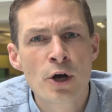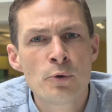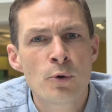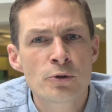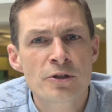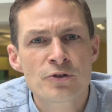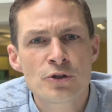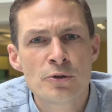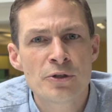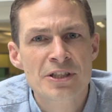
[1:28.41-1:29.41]
cohort of
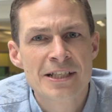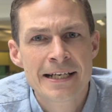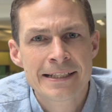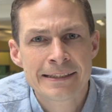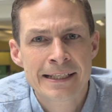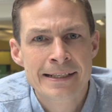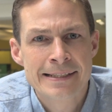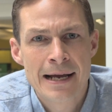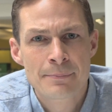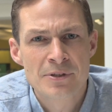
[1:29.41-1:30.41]
students taking the
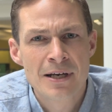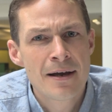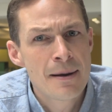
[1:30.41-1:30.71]
exams,